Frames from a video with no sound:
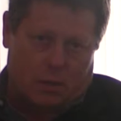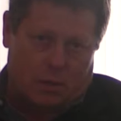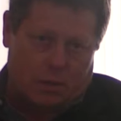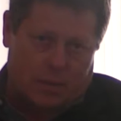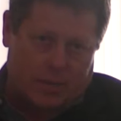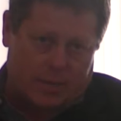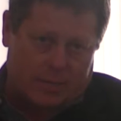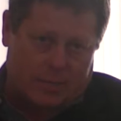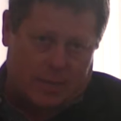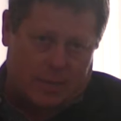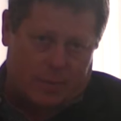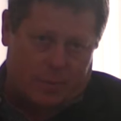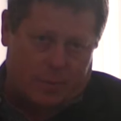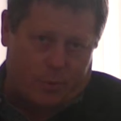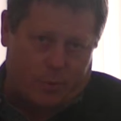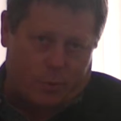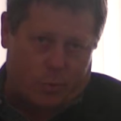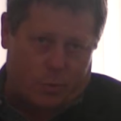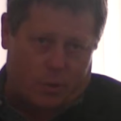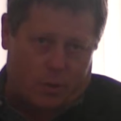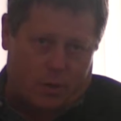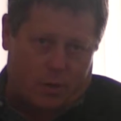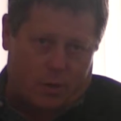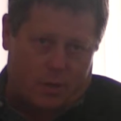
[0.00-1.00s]
on that type
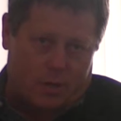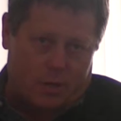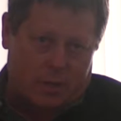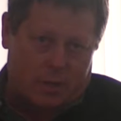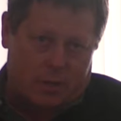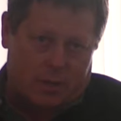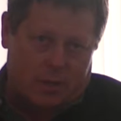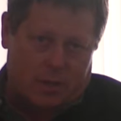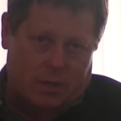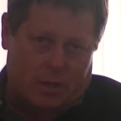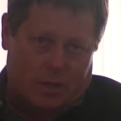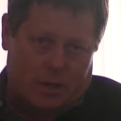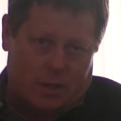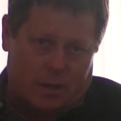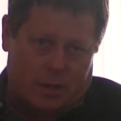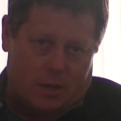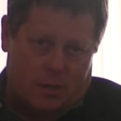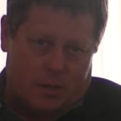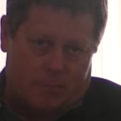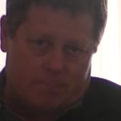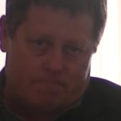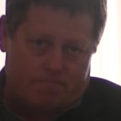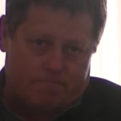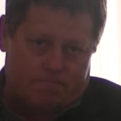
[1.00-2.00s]
of work.
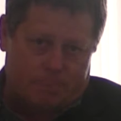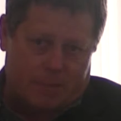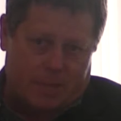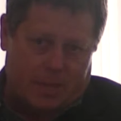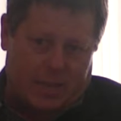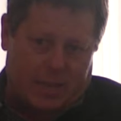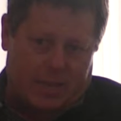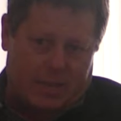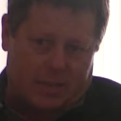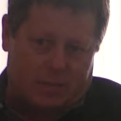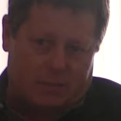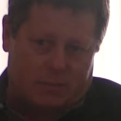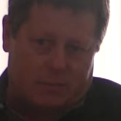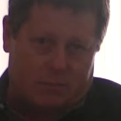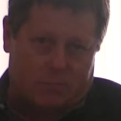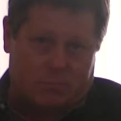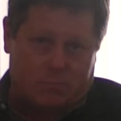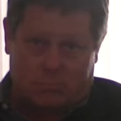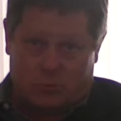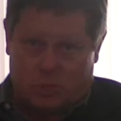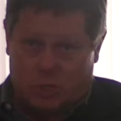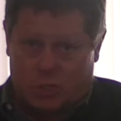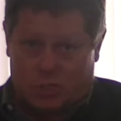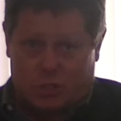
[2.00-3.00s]
And
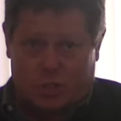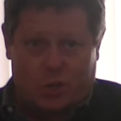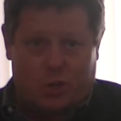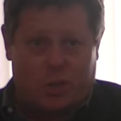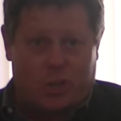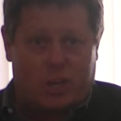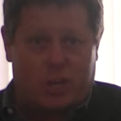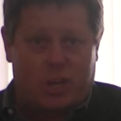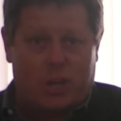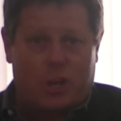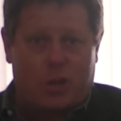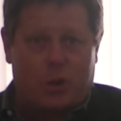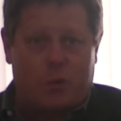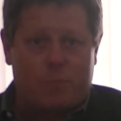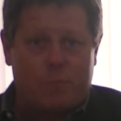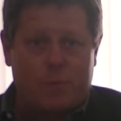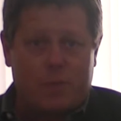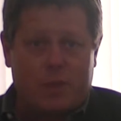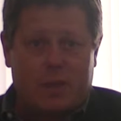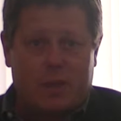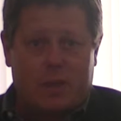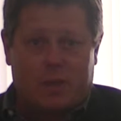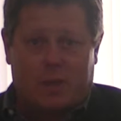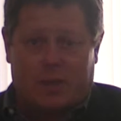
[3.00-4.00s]
just so you
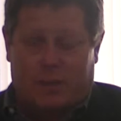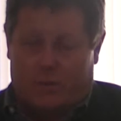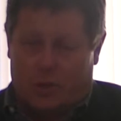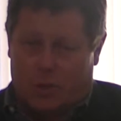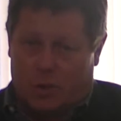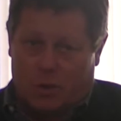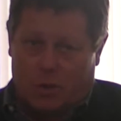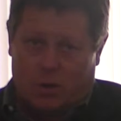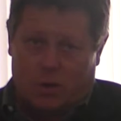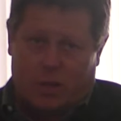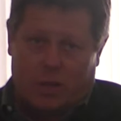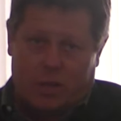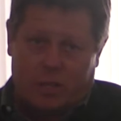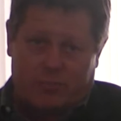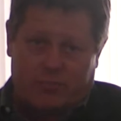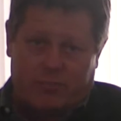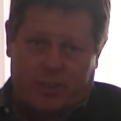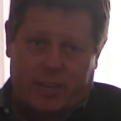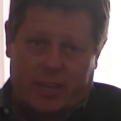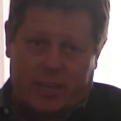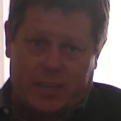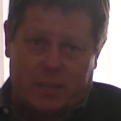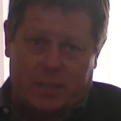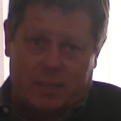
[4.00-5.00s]
know, if you go to Las
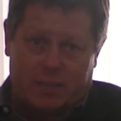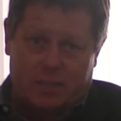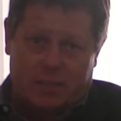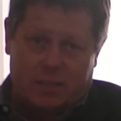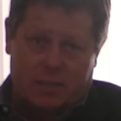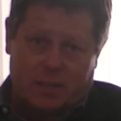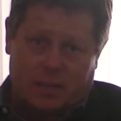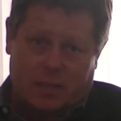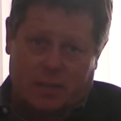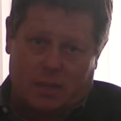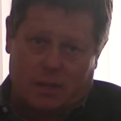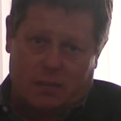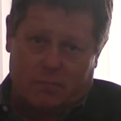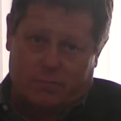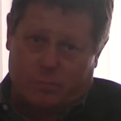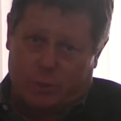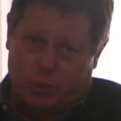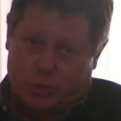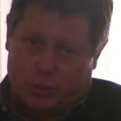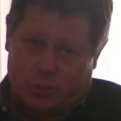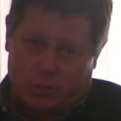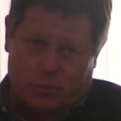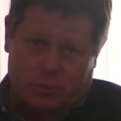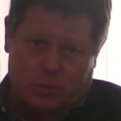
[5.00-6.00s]
Vegas and
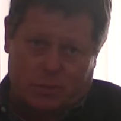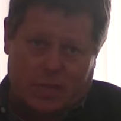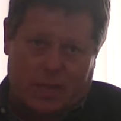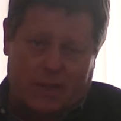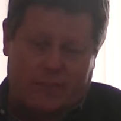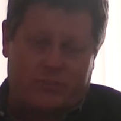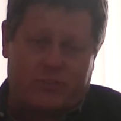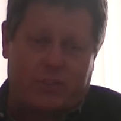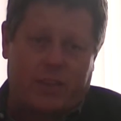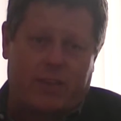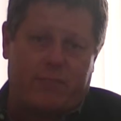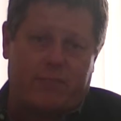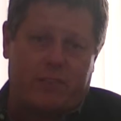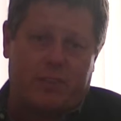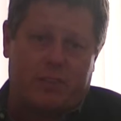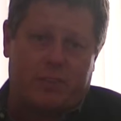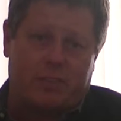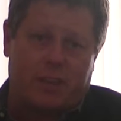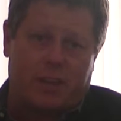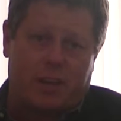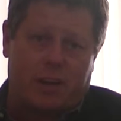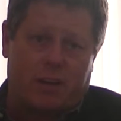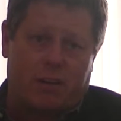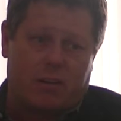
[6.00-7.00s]
put your life savings
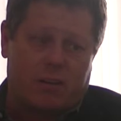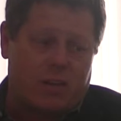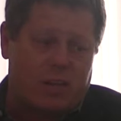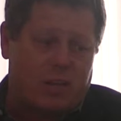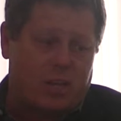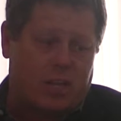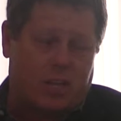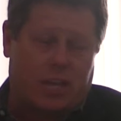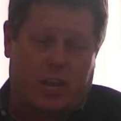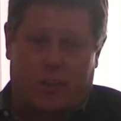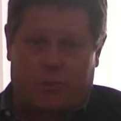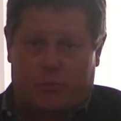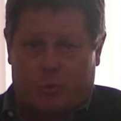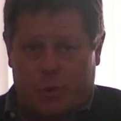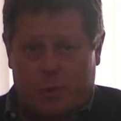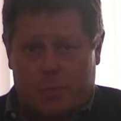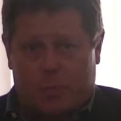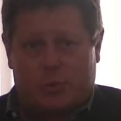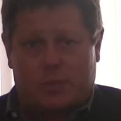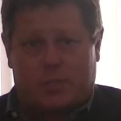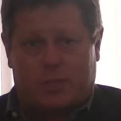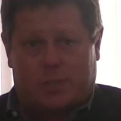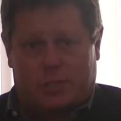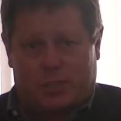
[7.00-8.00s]
there, you got a
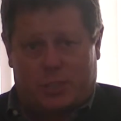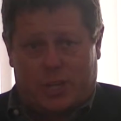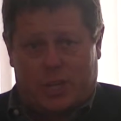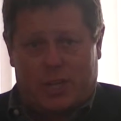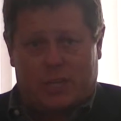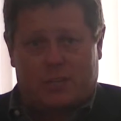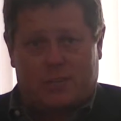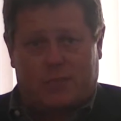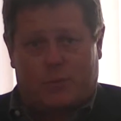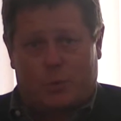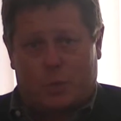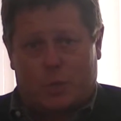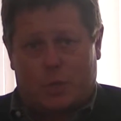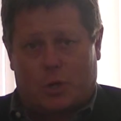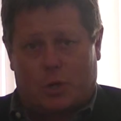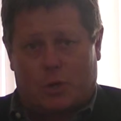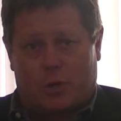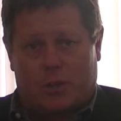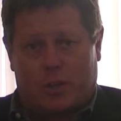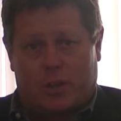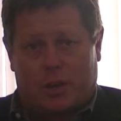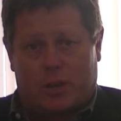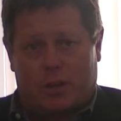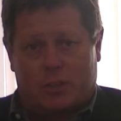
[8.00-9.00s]
3% chance of
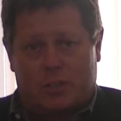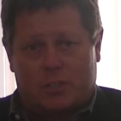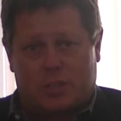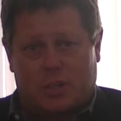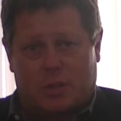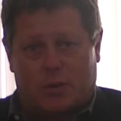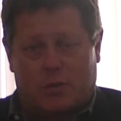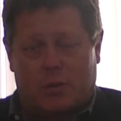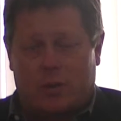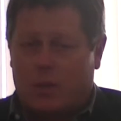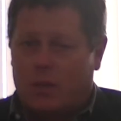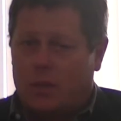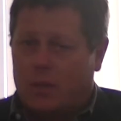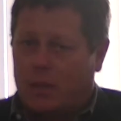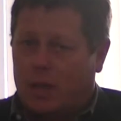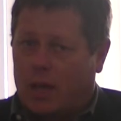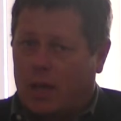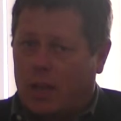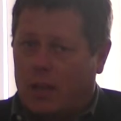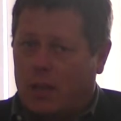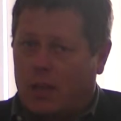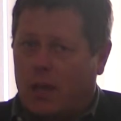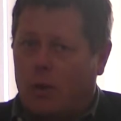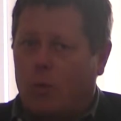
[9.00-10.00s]
return there. So
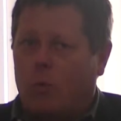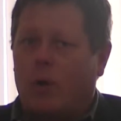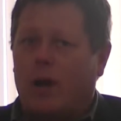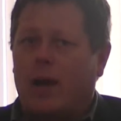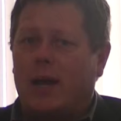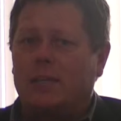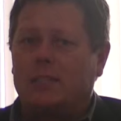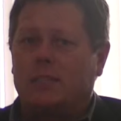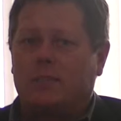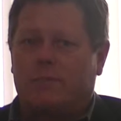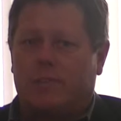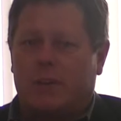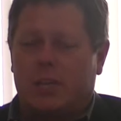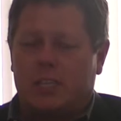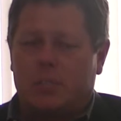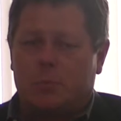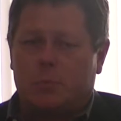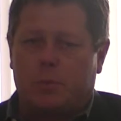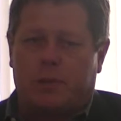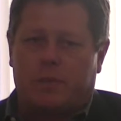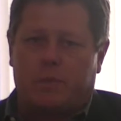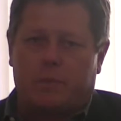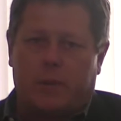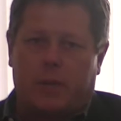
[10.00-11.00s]
not a wise
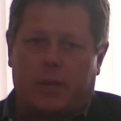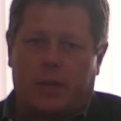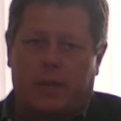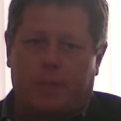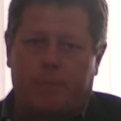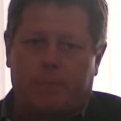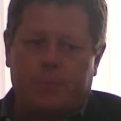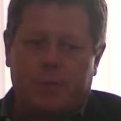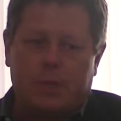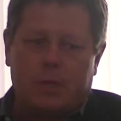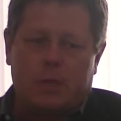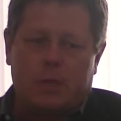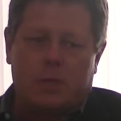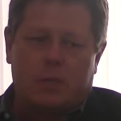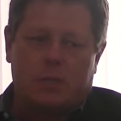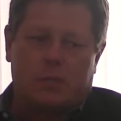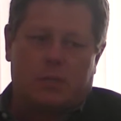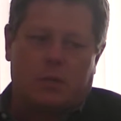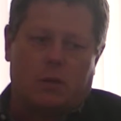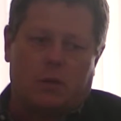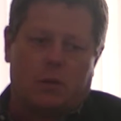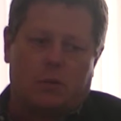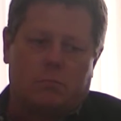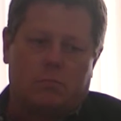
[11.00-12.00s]
investment of money.
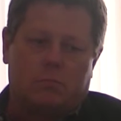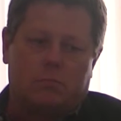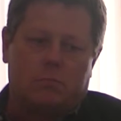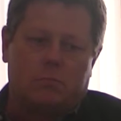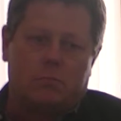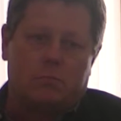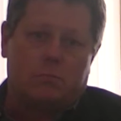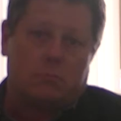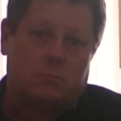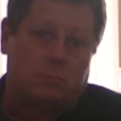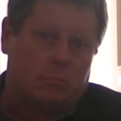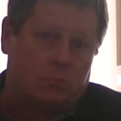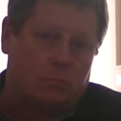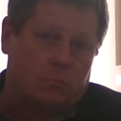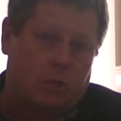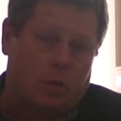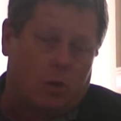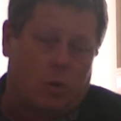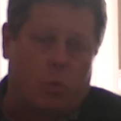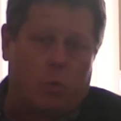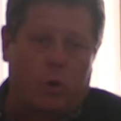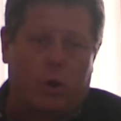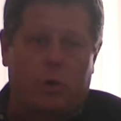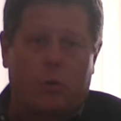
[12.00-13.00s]
So, you
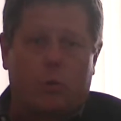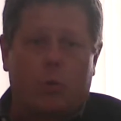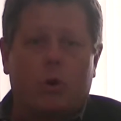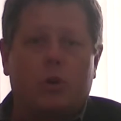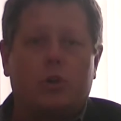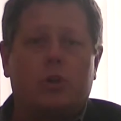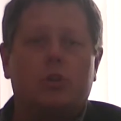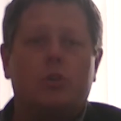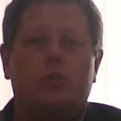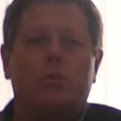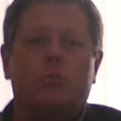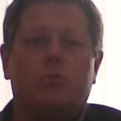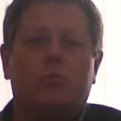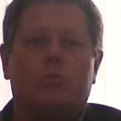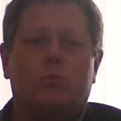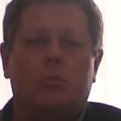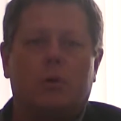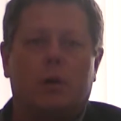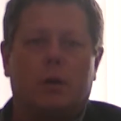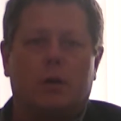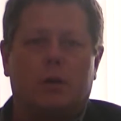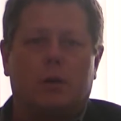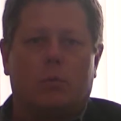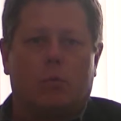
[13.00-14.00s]
know, where do
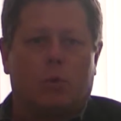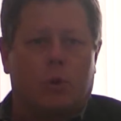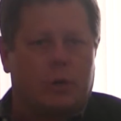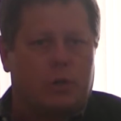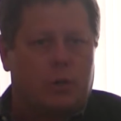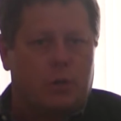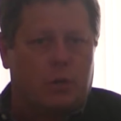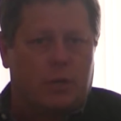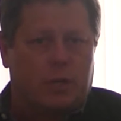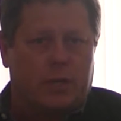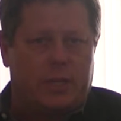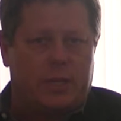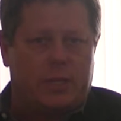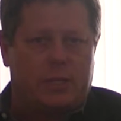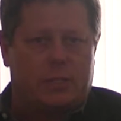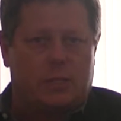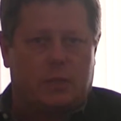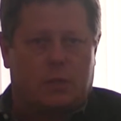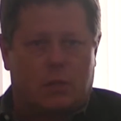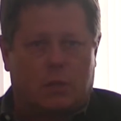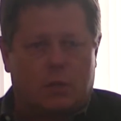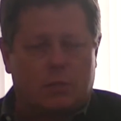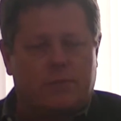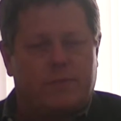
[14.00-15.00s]
you work your leads
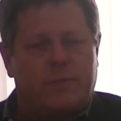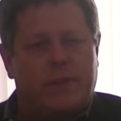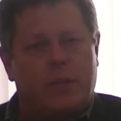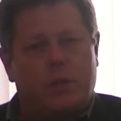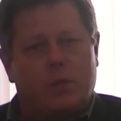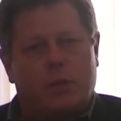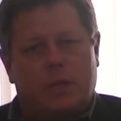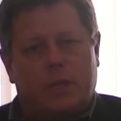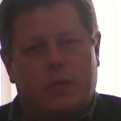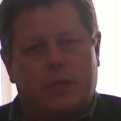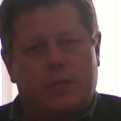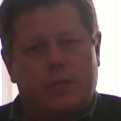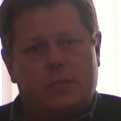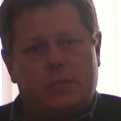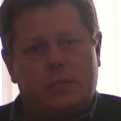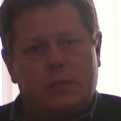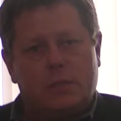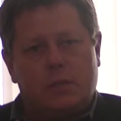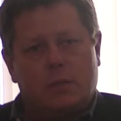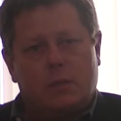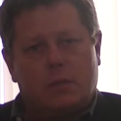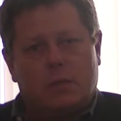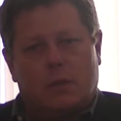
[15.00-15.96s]
and cultivate your leads?